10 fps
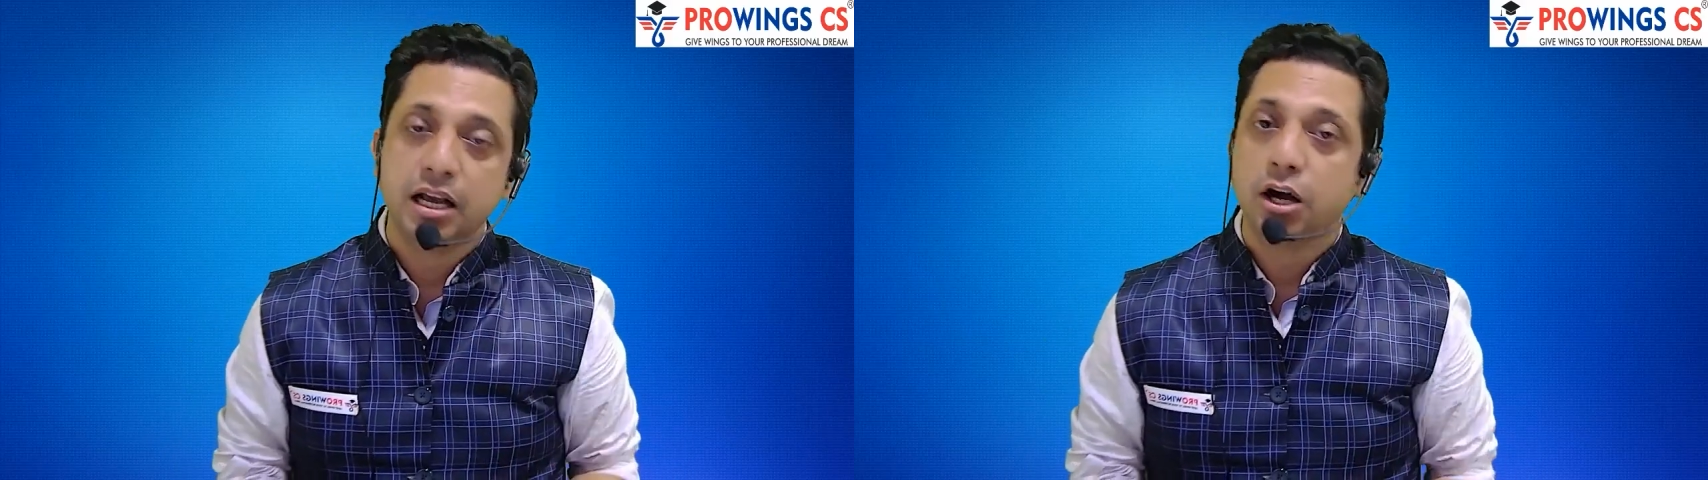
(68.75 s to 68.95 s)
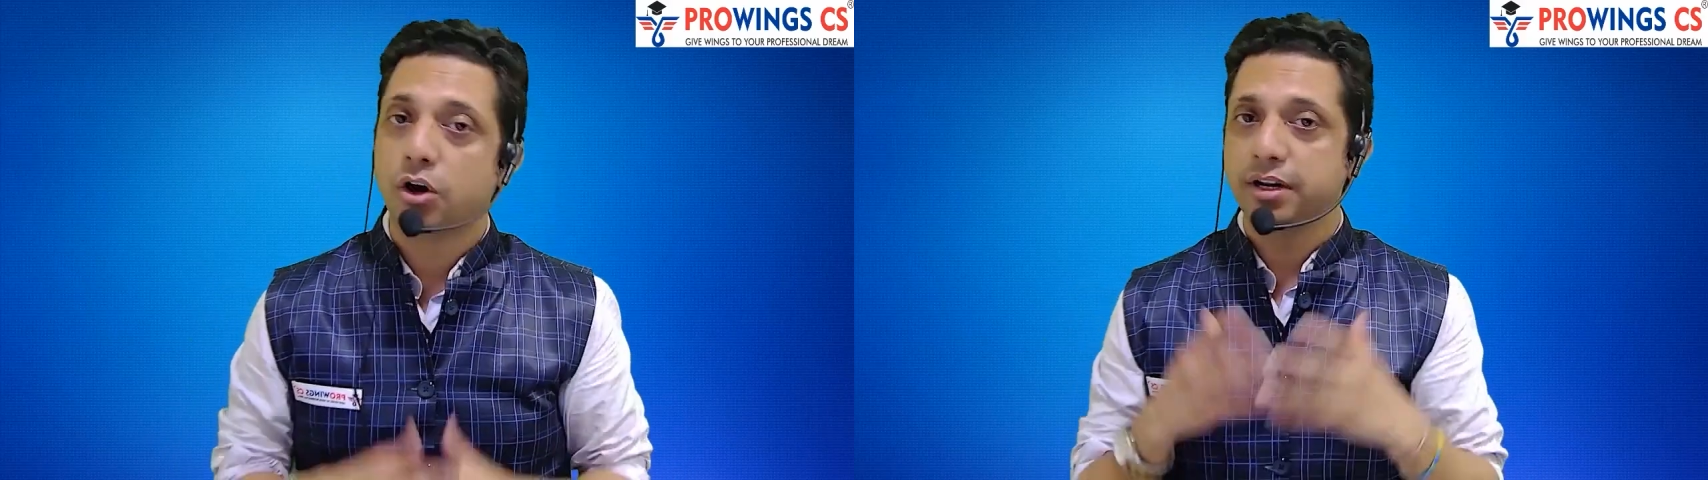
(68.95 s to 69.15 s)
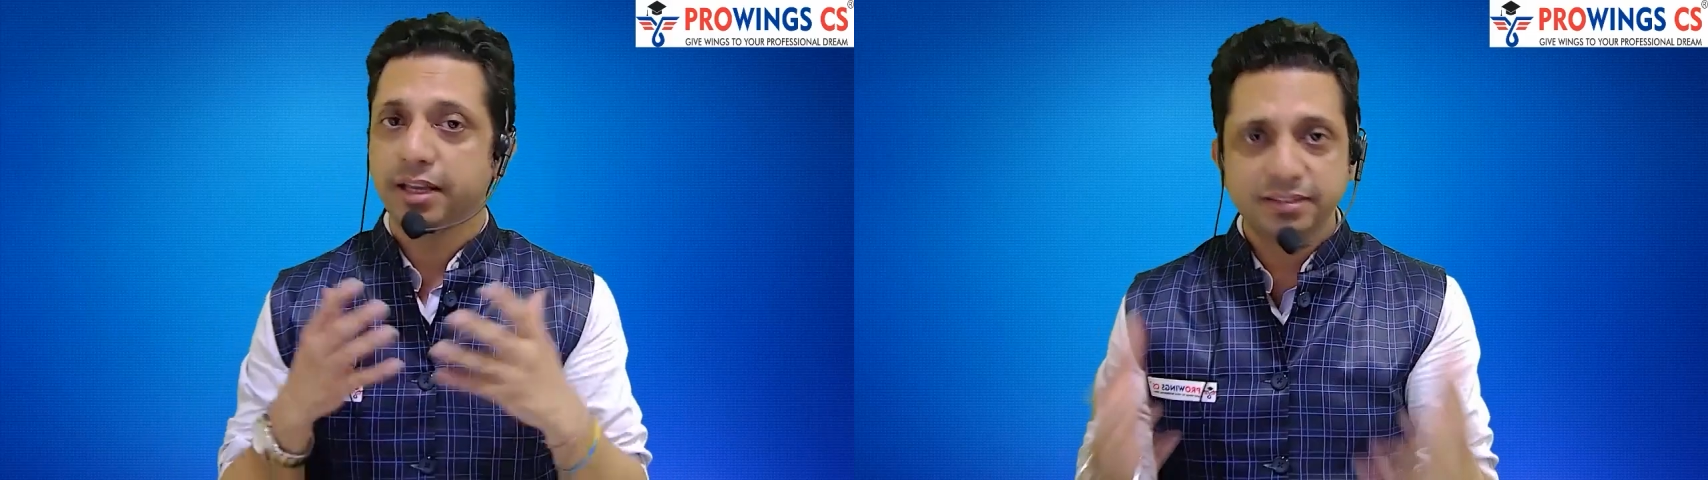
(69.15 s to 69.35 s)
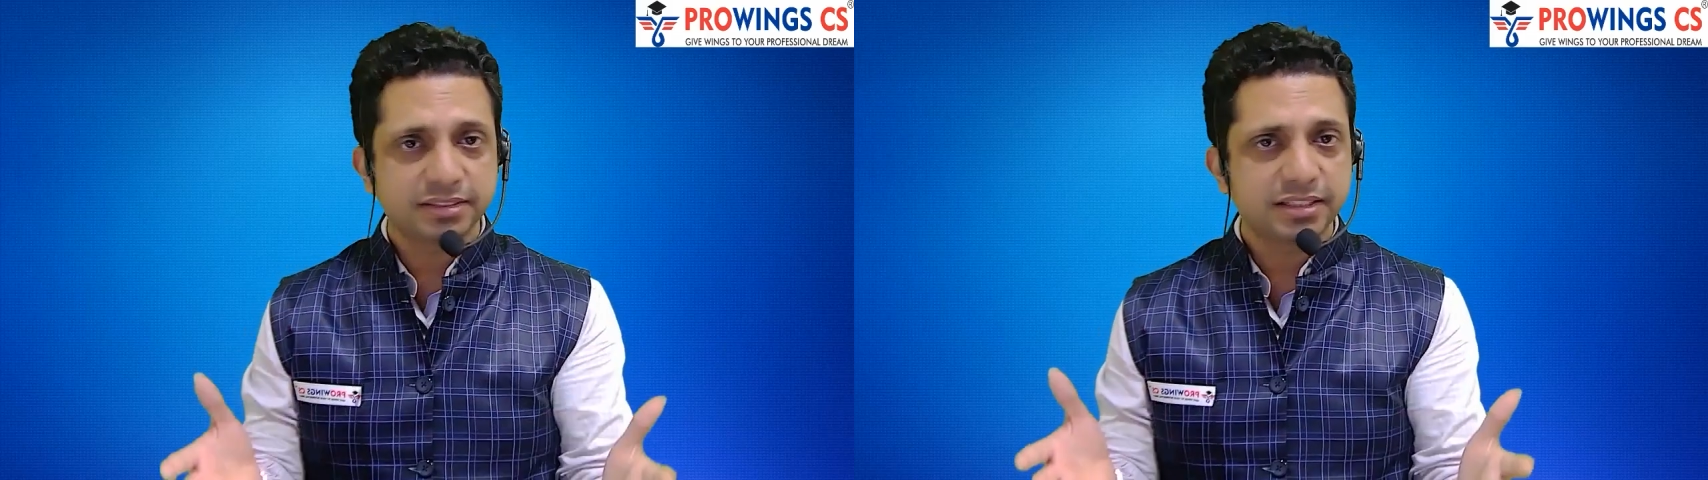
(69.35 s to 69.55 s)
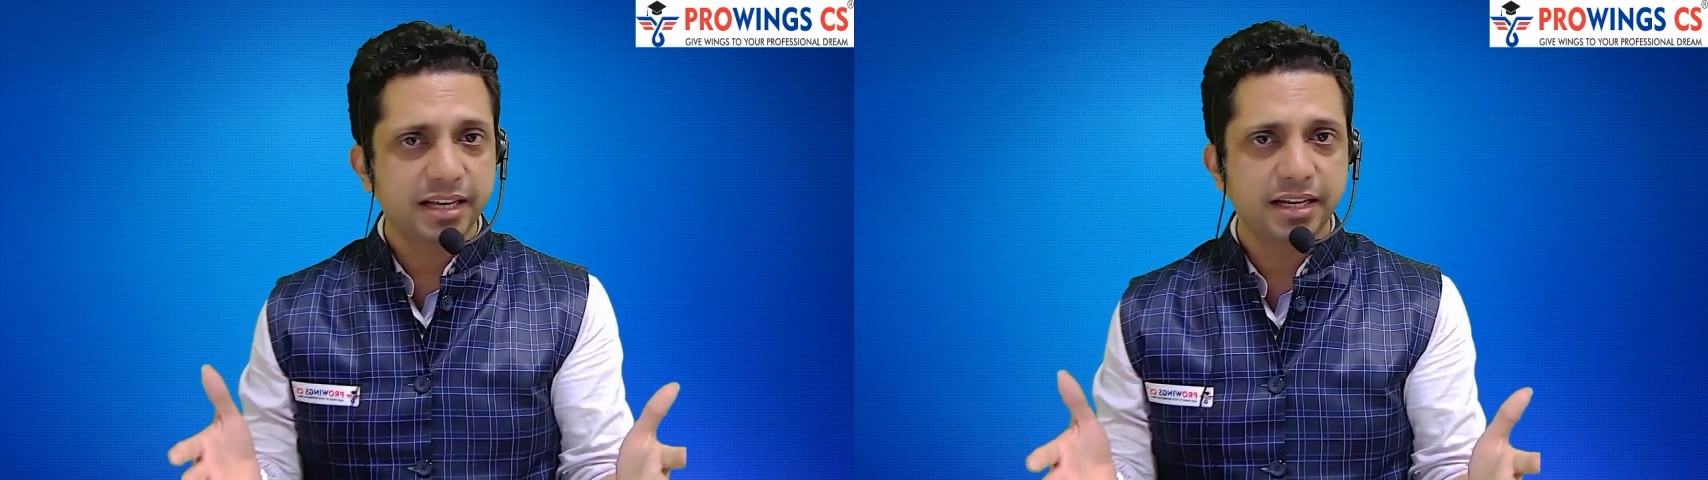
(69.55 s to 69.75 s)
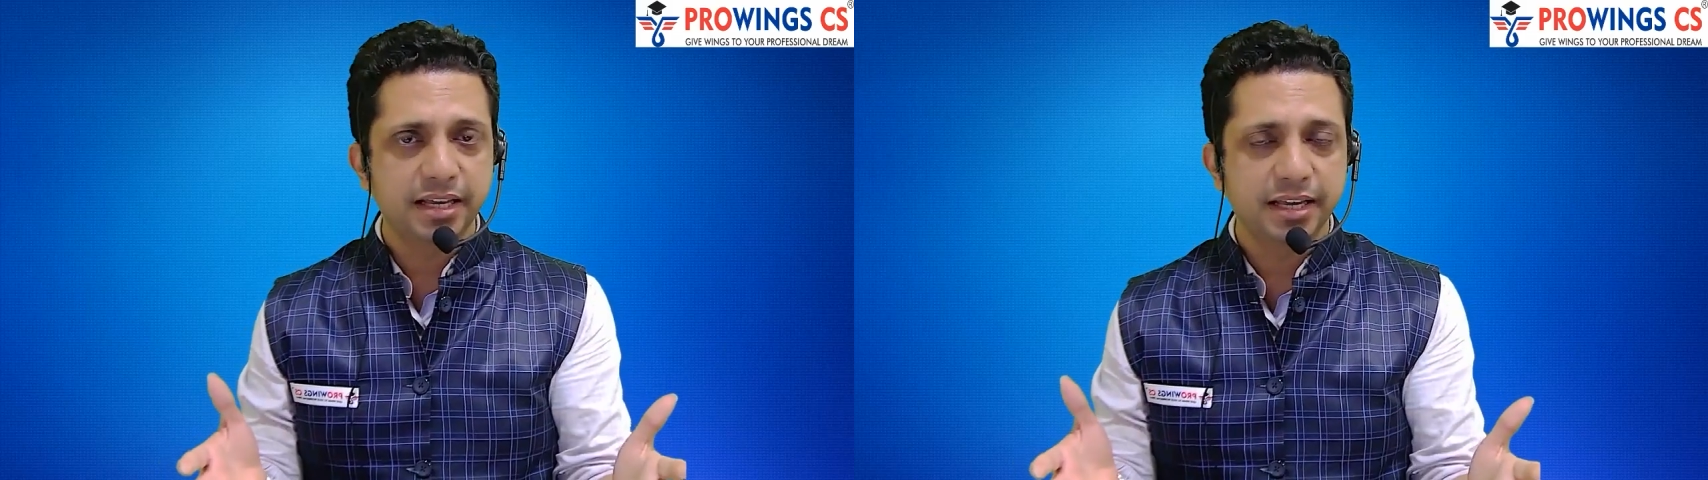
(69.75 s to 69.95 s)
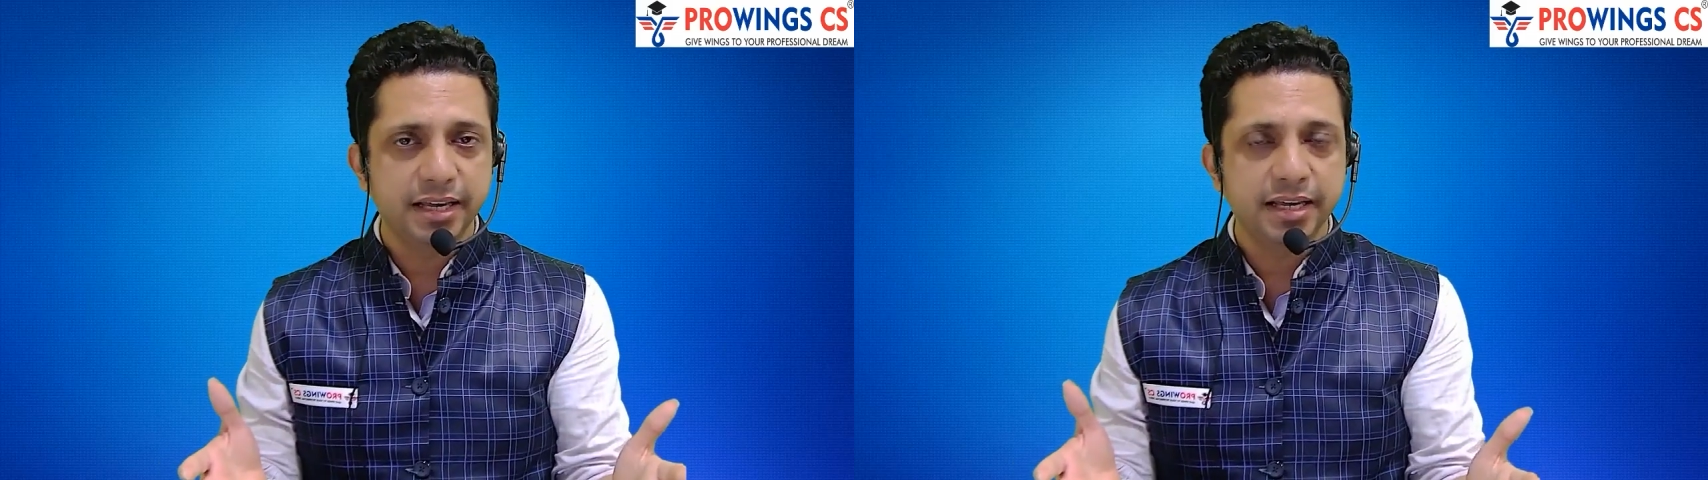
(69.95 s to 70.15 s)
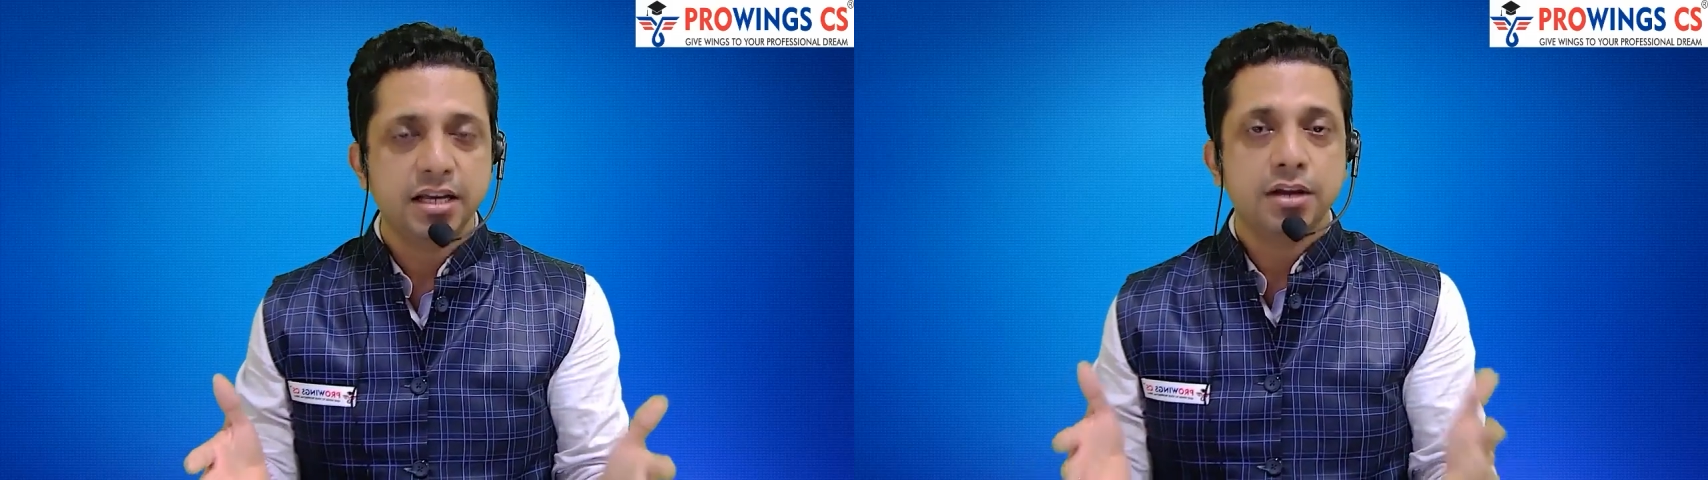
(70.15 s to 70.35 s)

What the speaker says: Aur iske liye